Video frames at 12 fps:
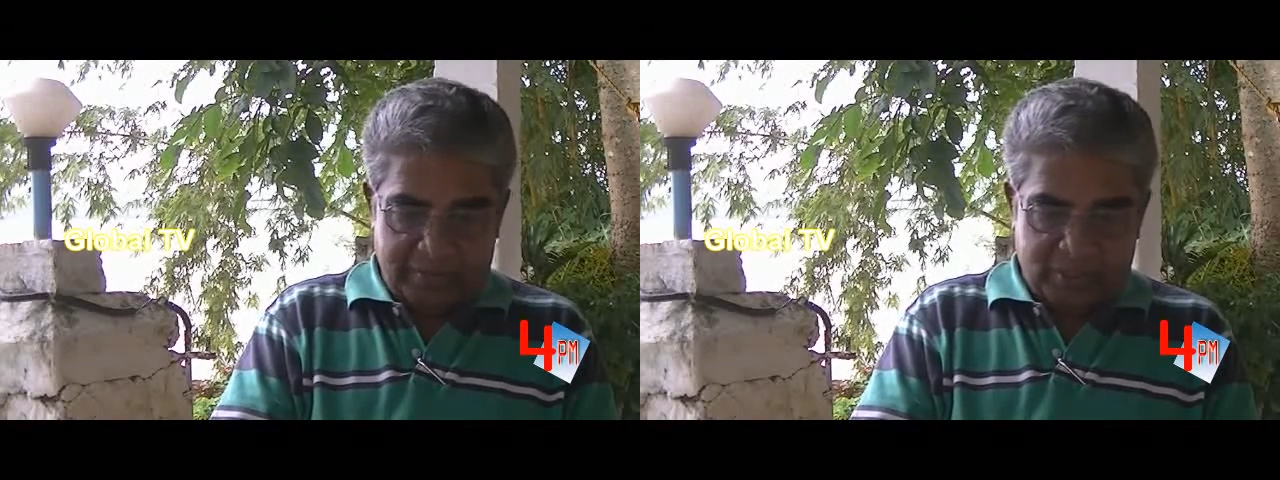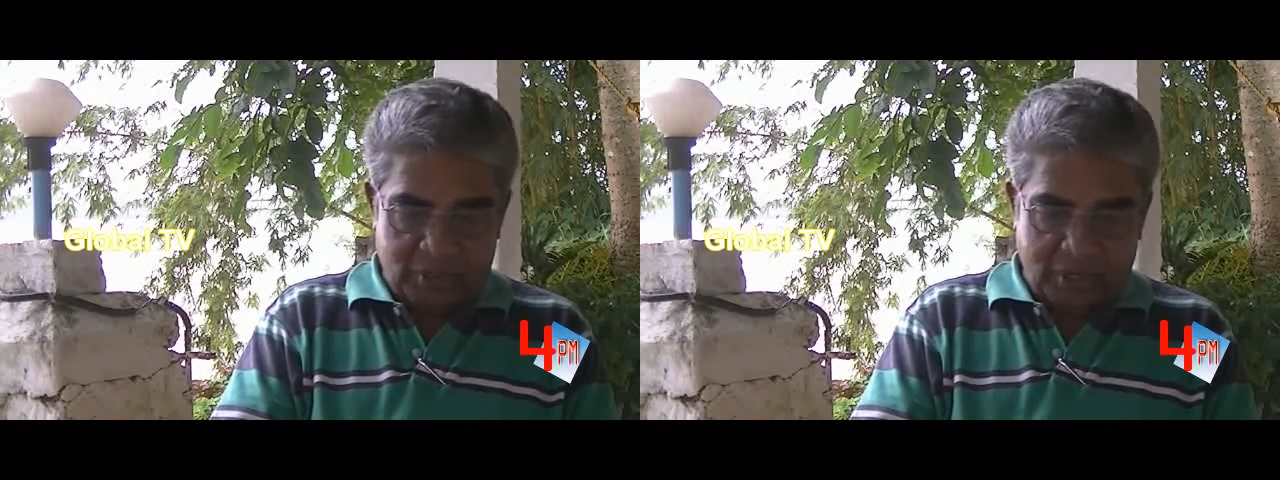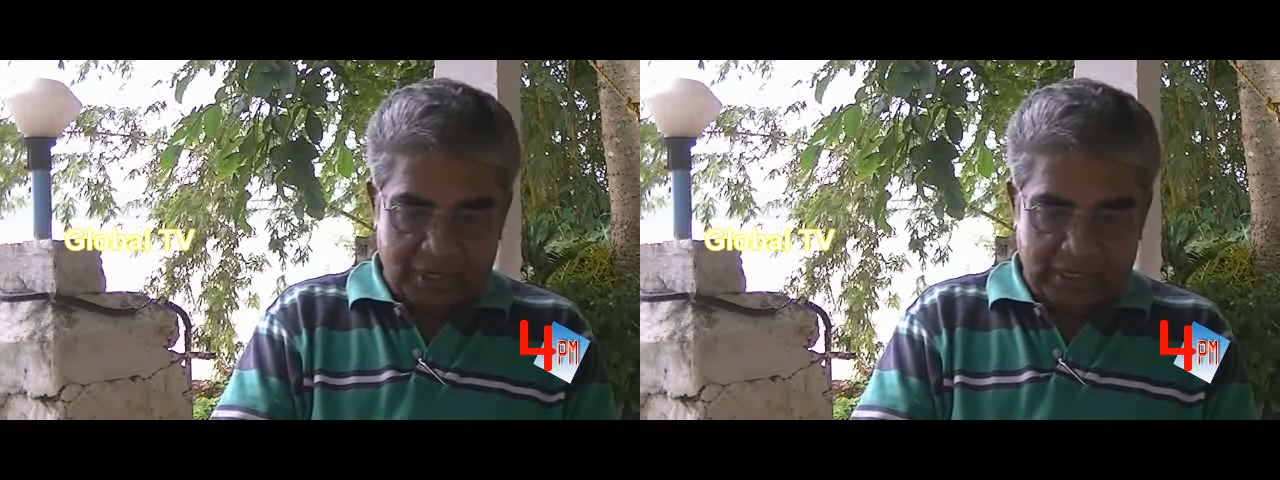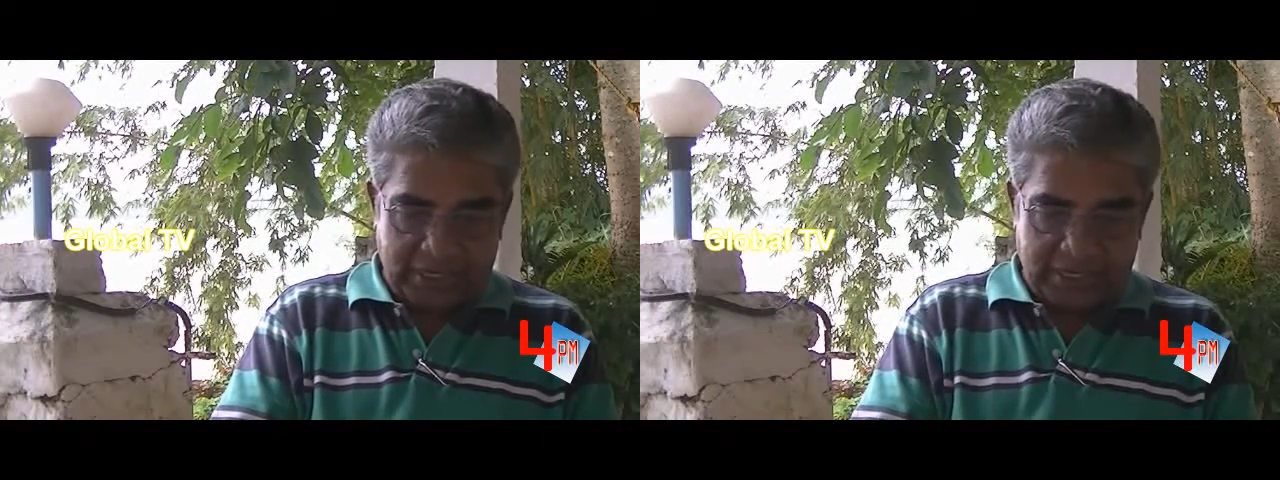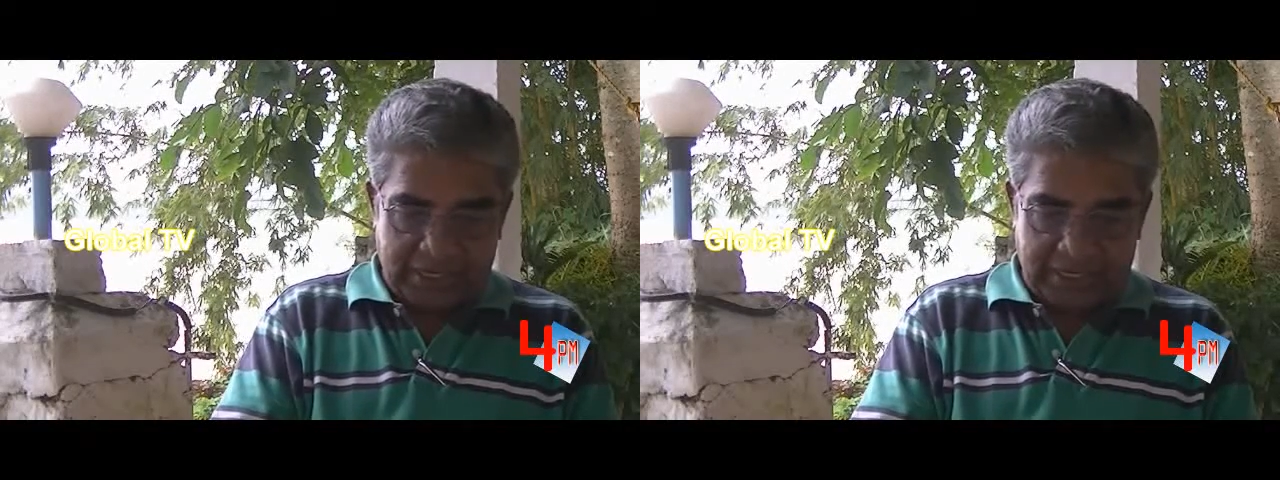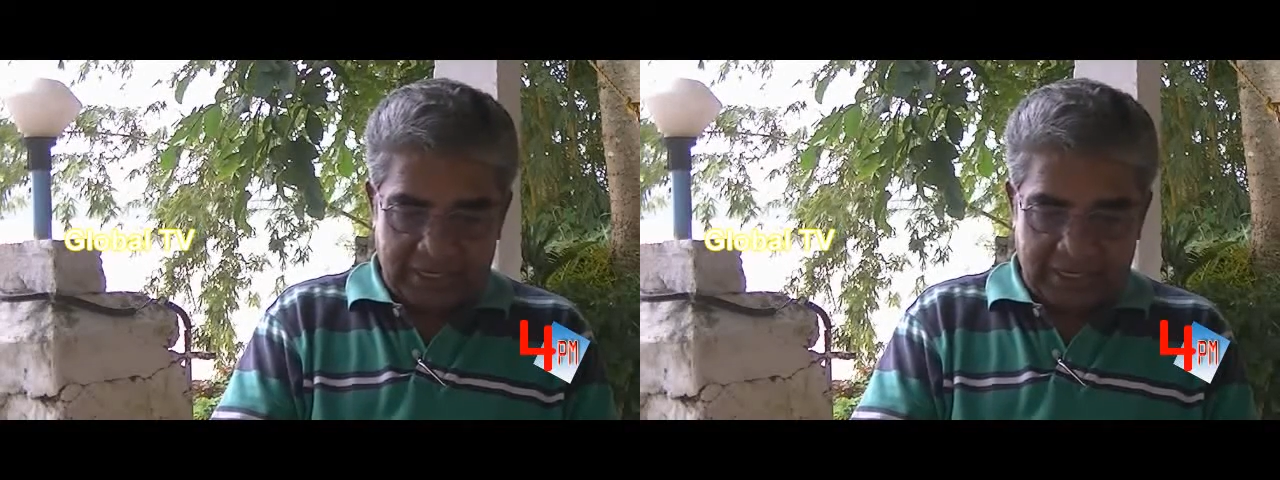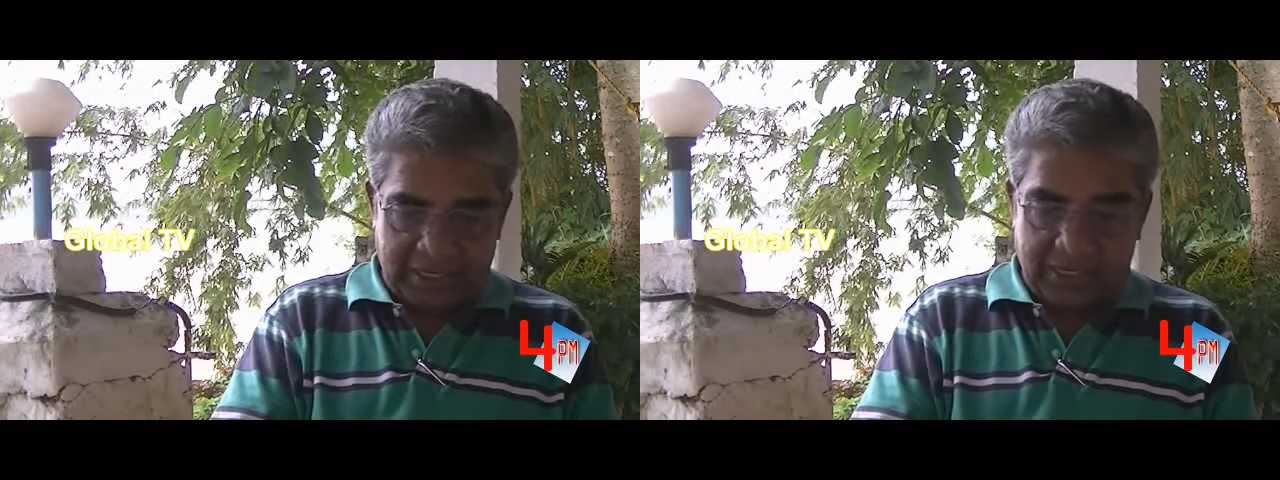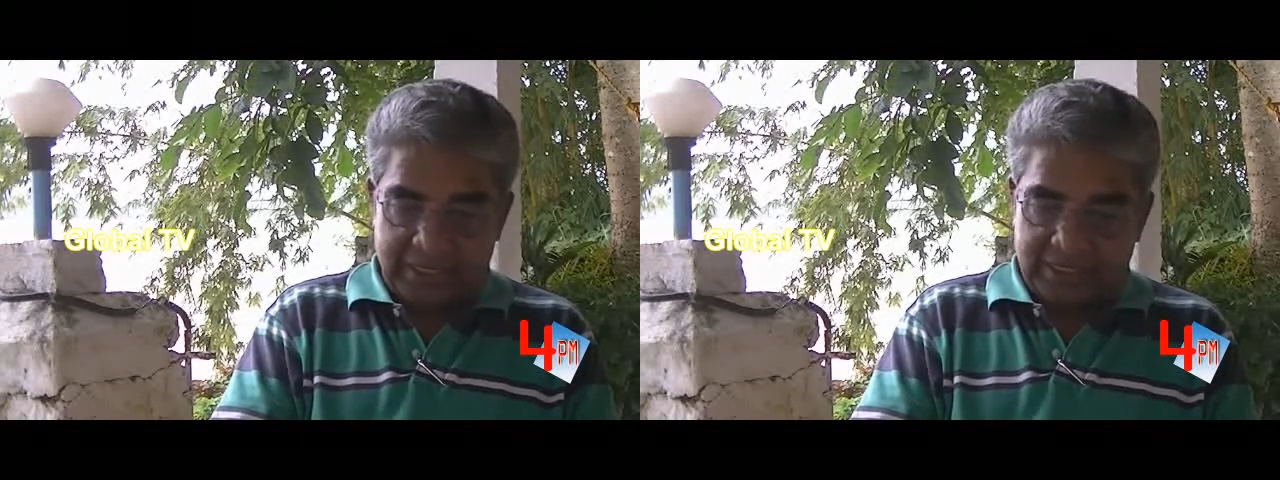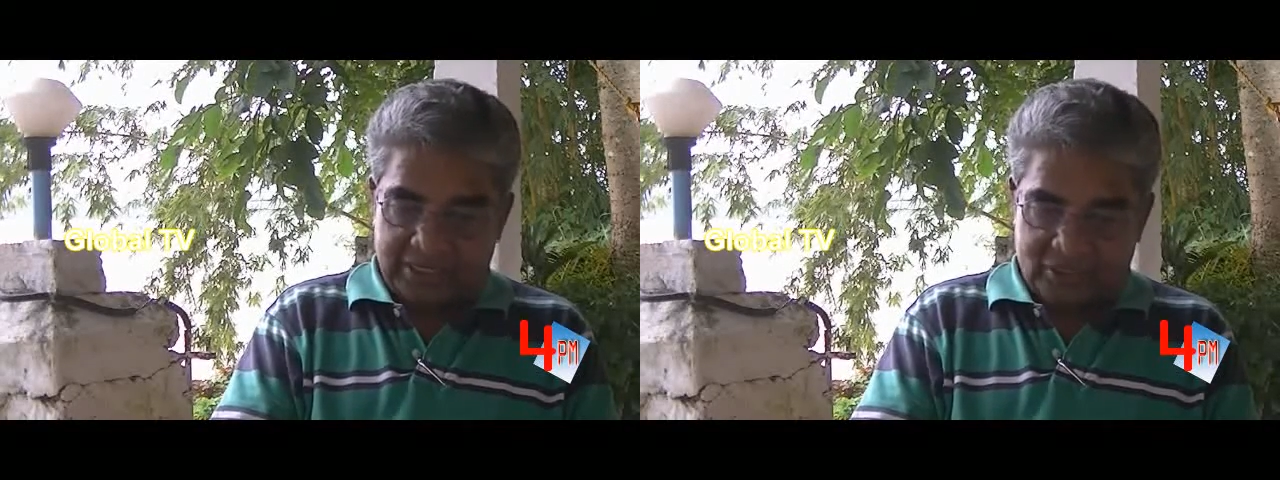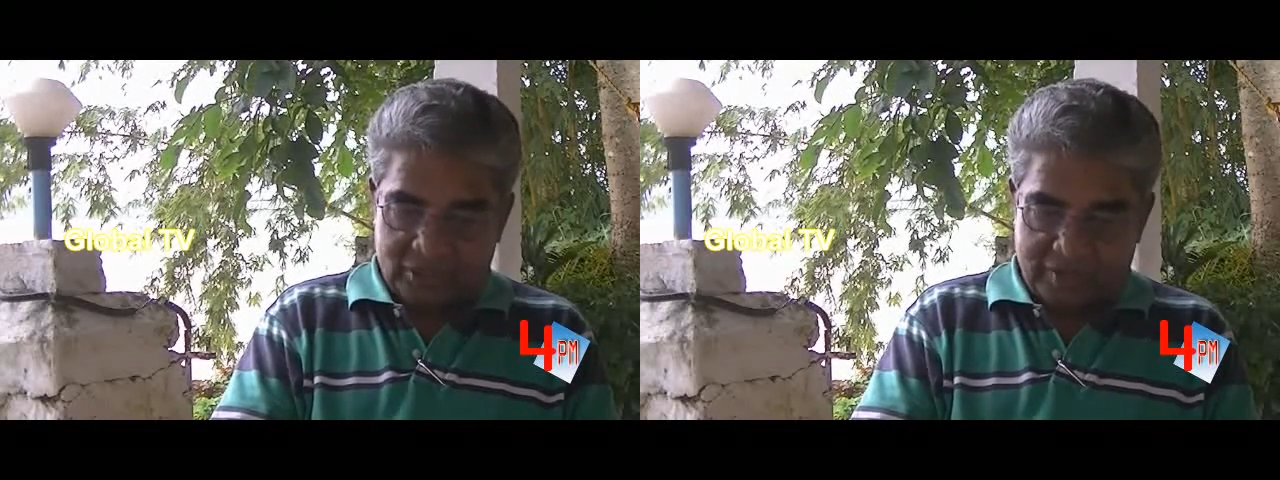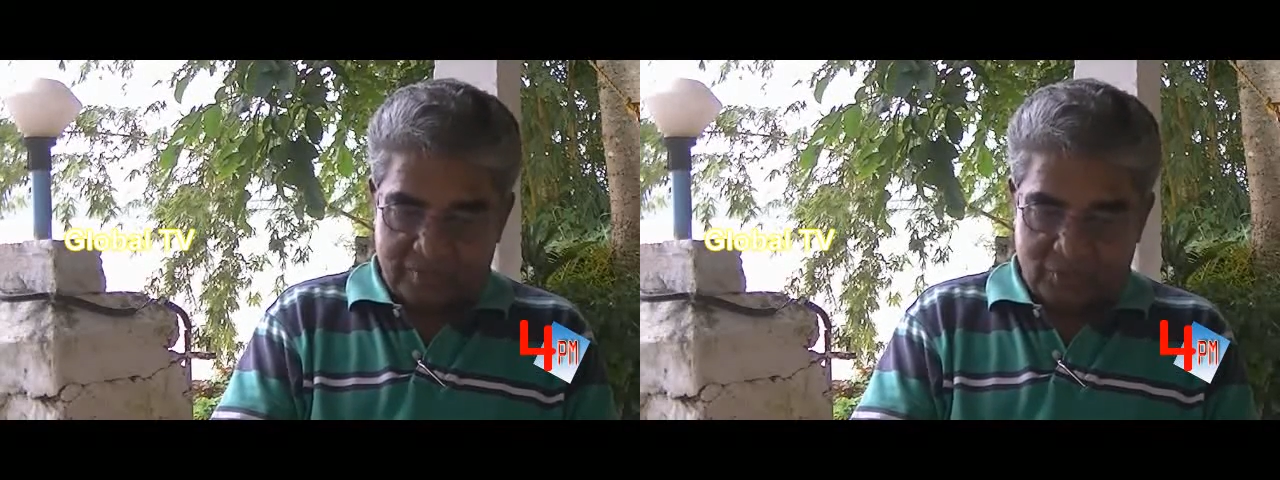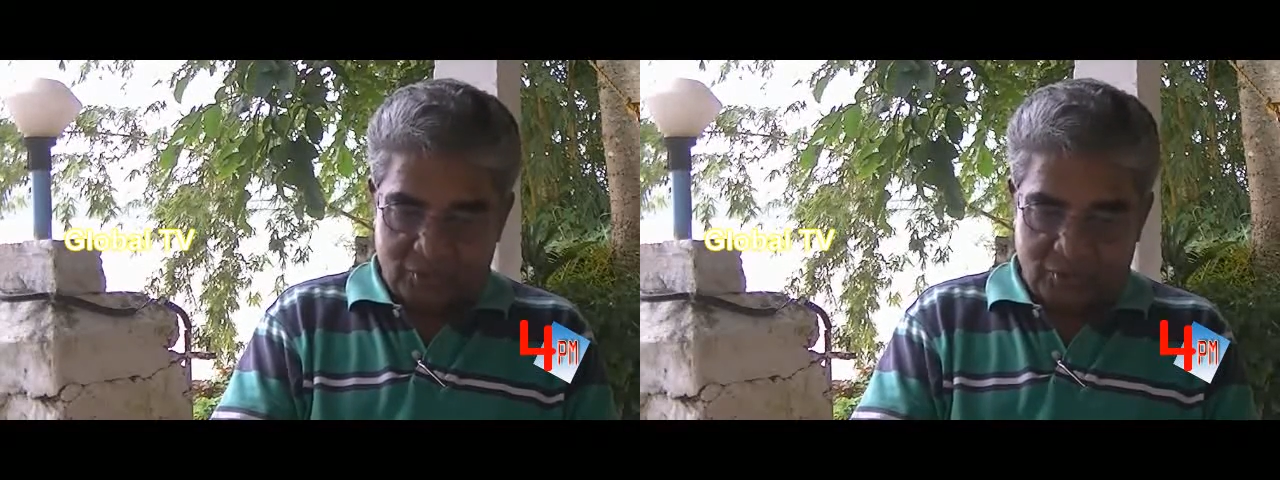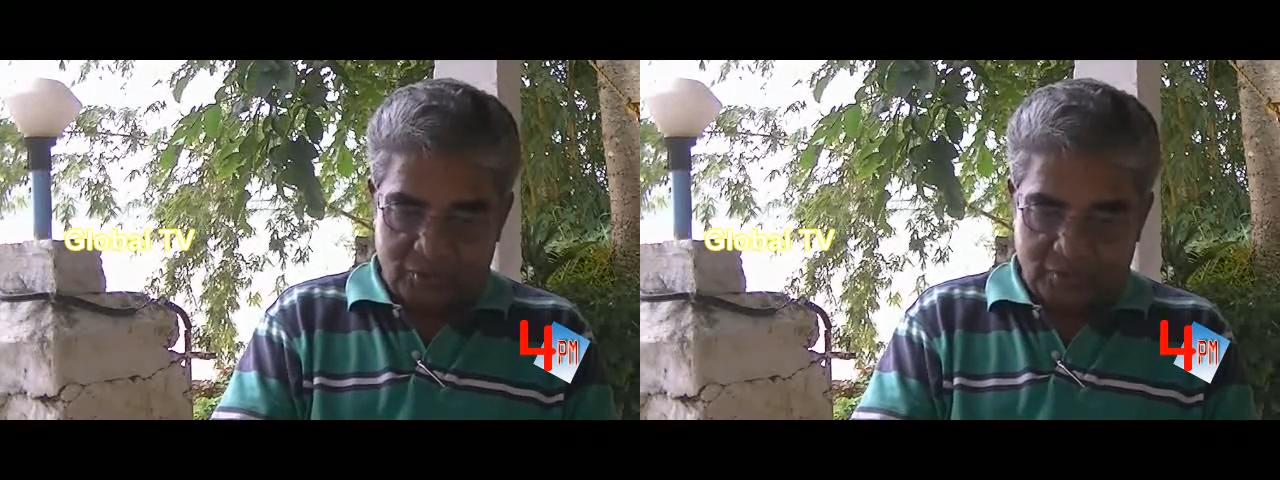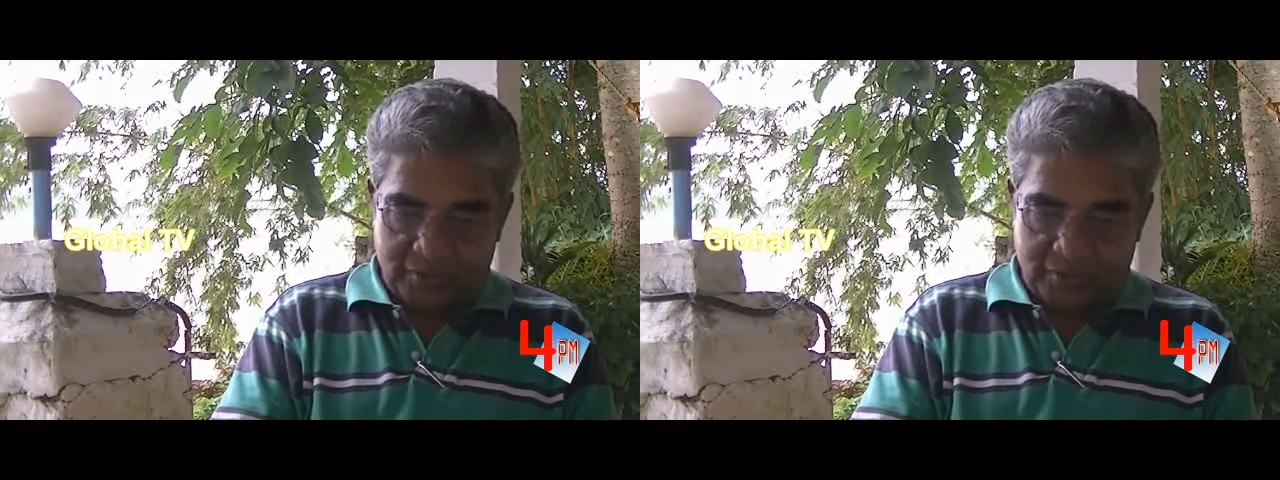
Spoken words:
majority, and it has come true.